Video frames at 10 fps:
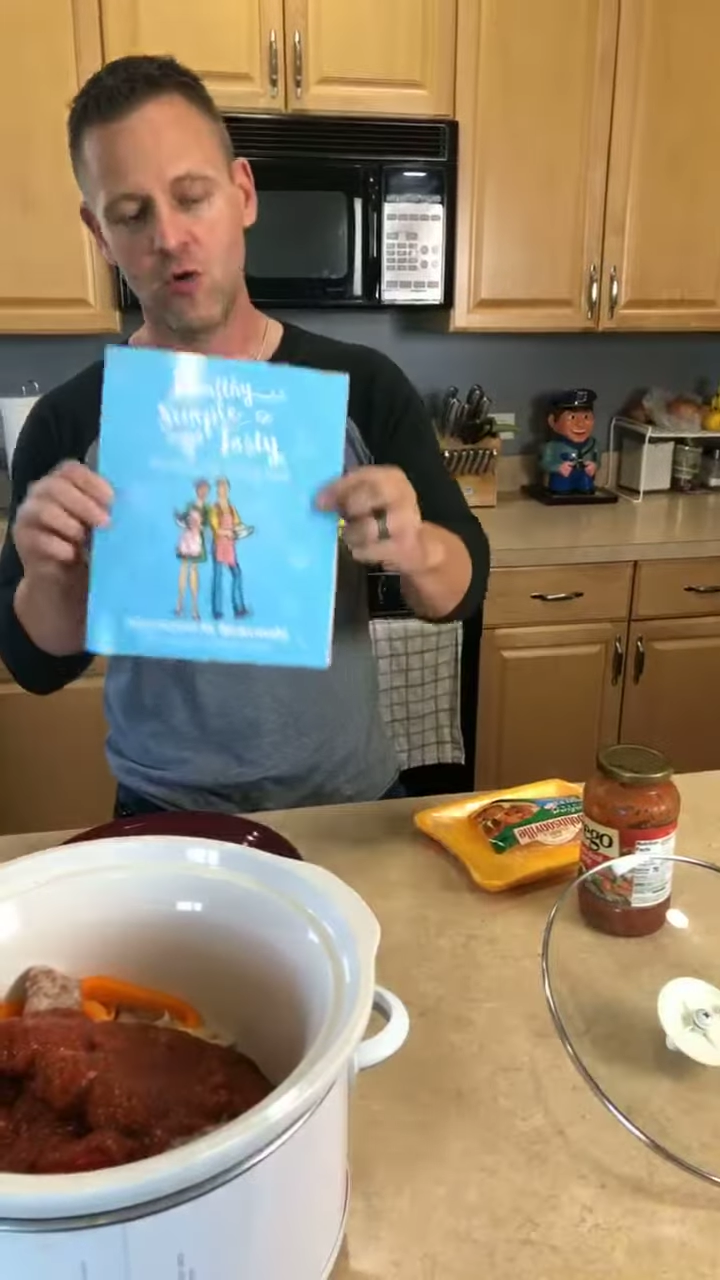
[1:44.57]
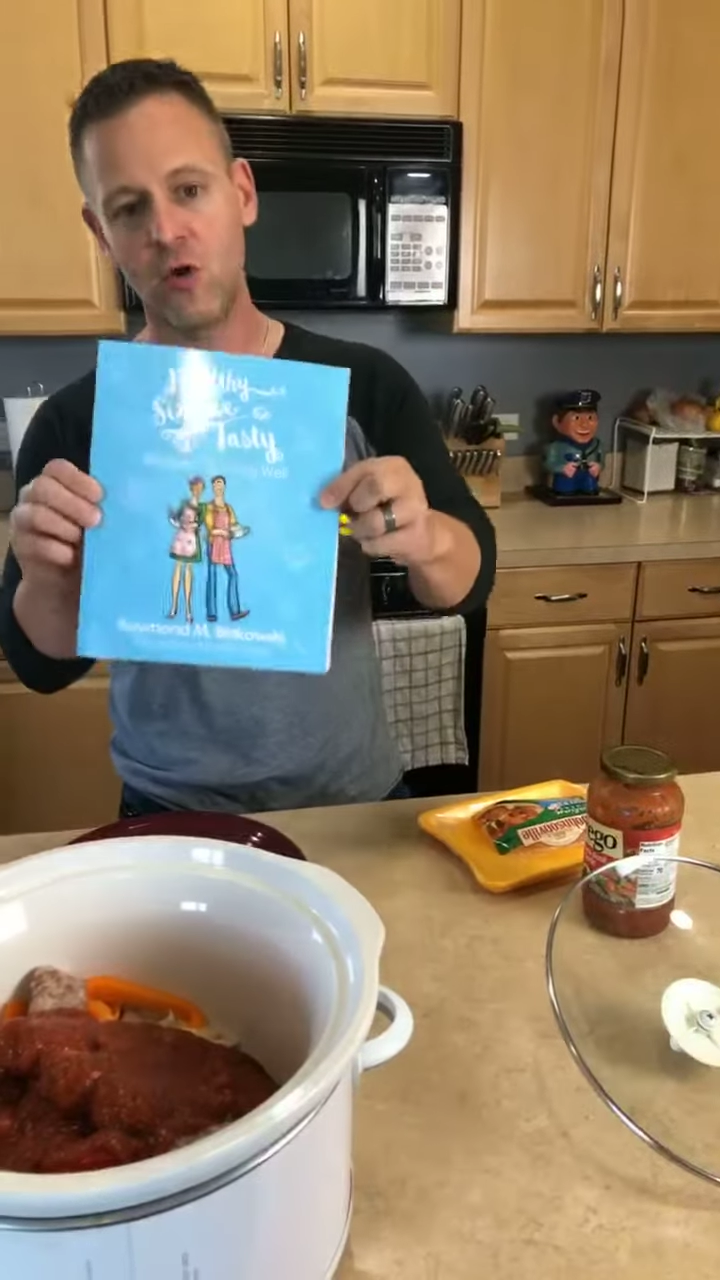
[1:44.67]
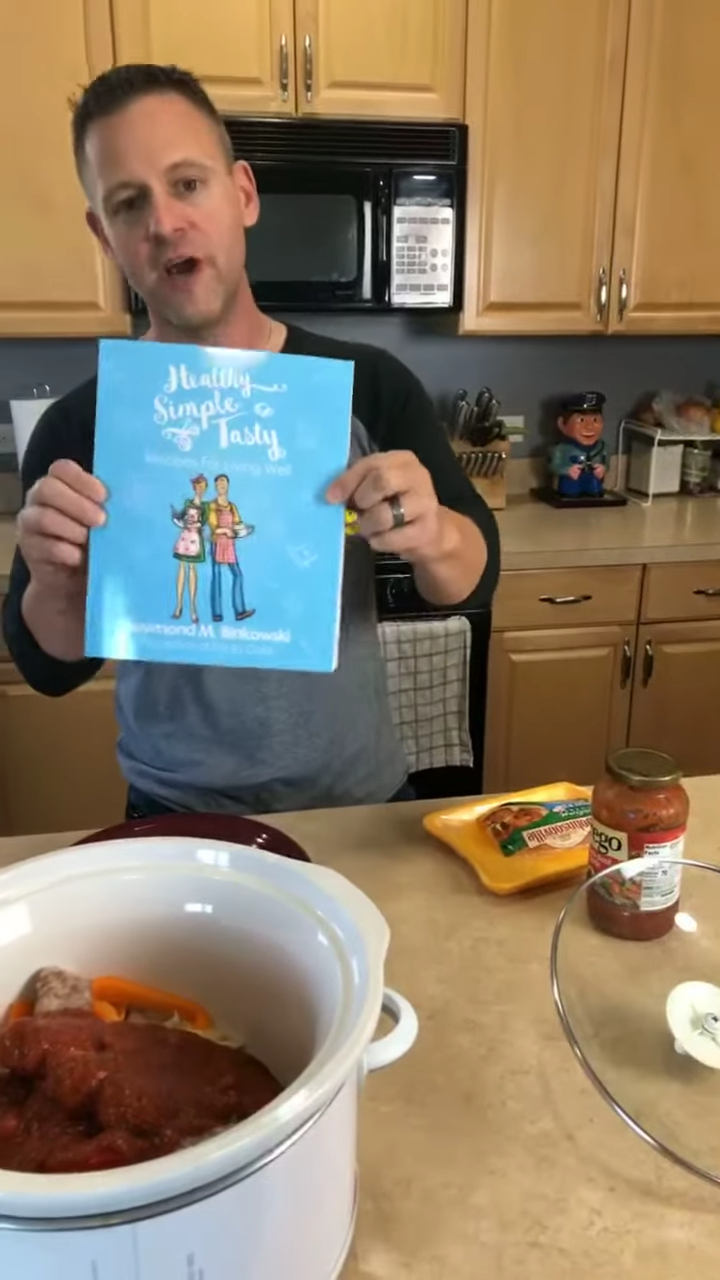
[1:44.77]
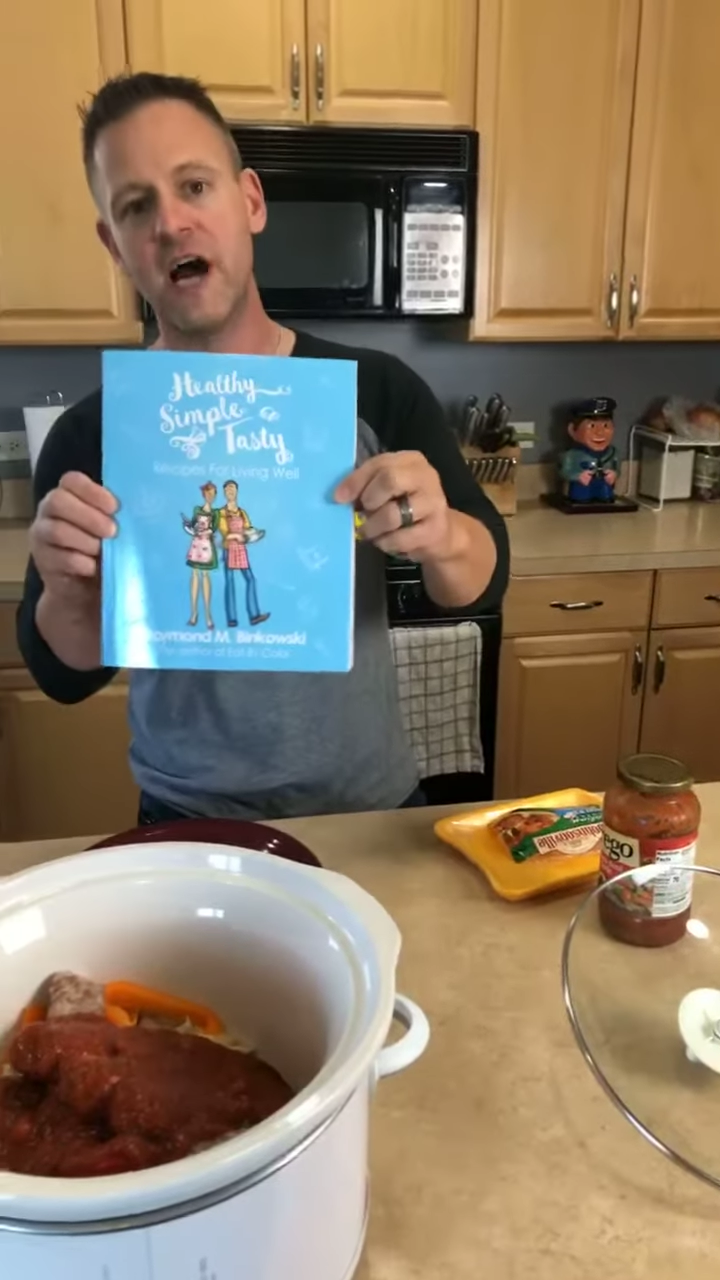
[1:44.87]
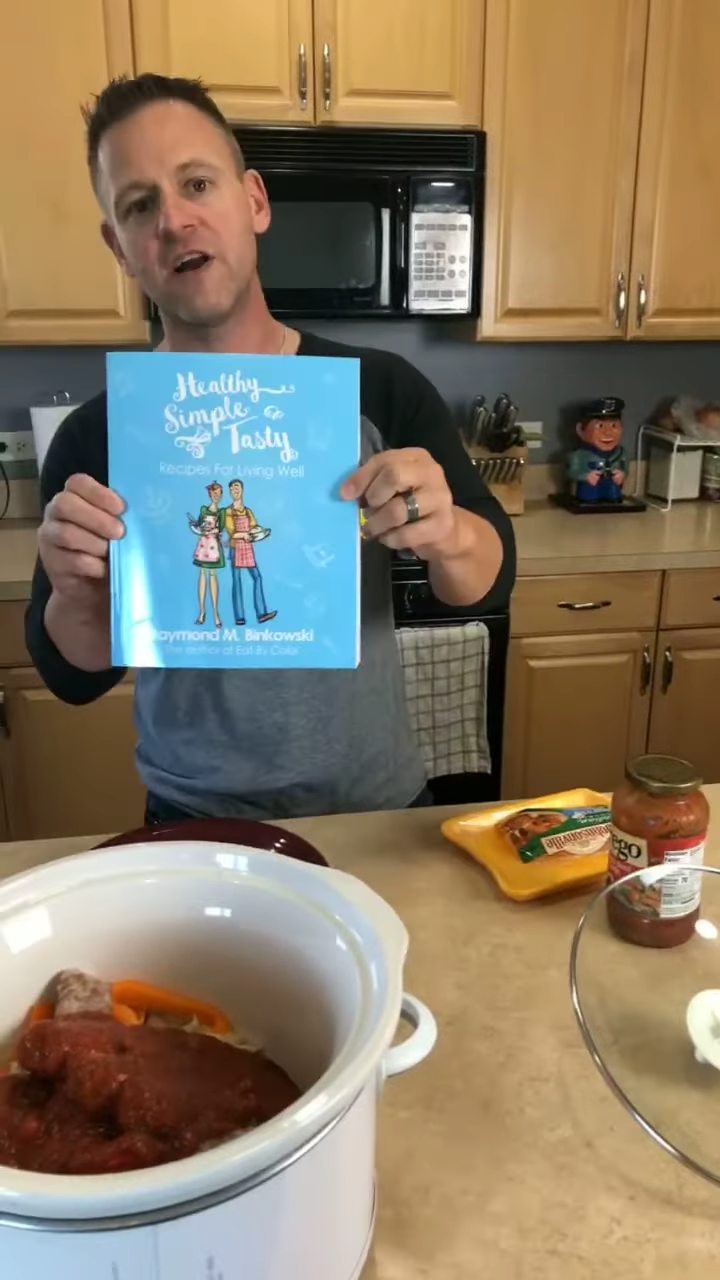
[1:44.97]

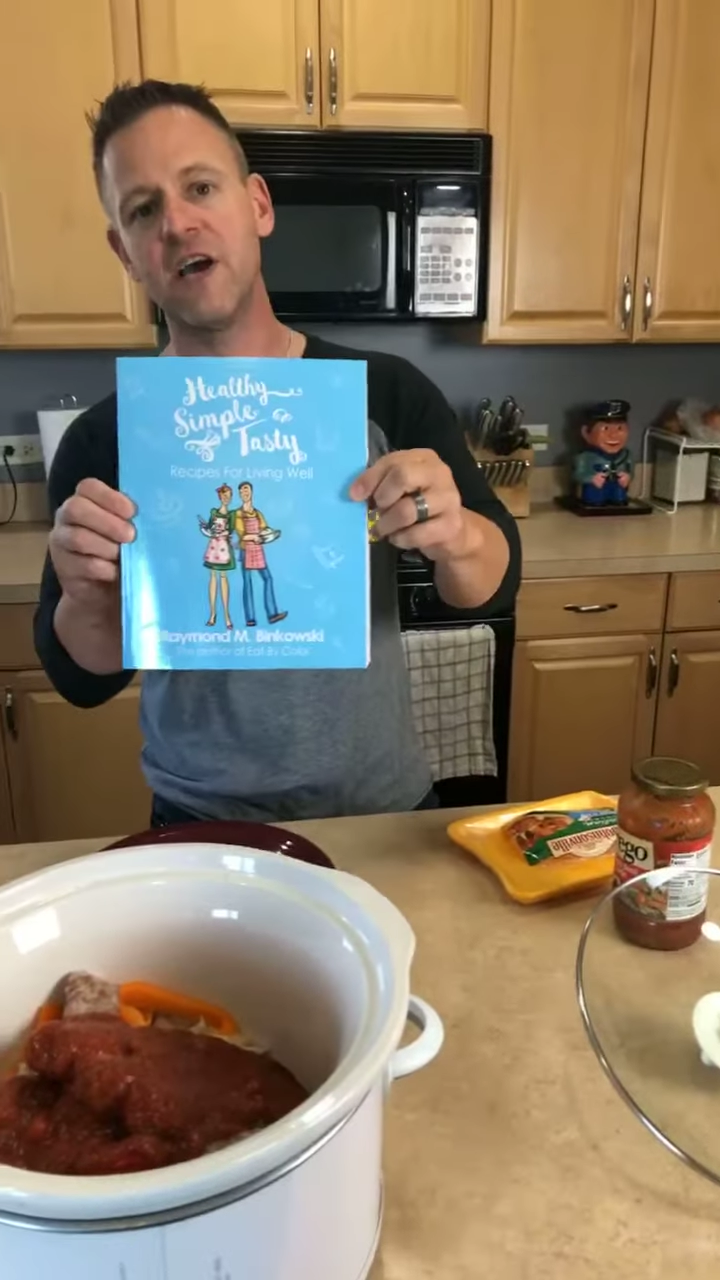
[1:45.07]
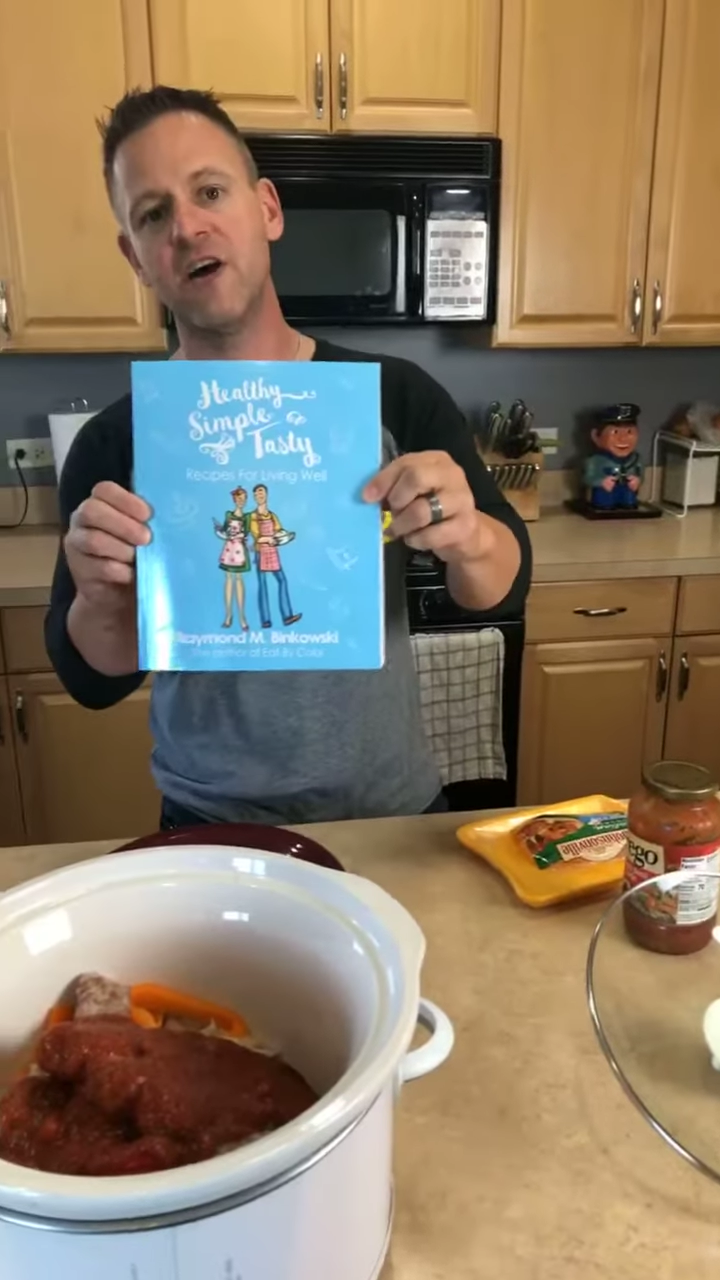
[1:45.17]
Right out of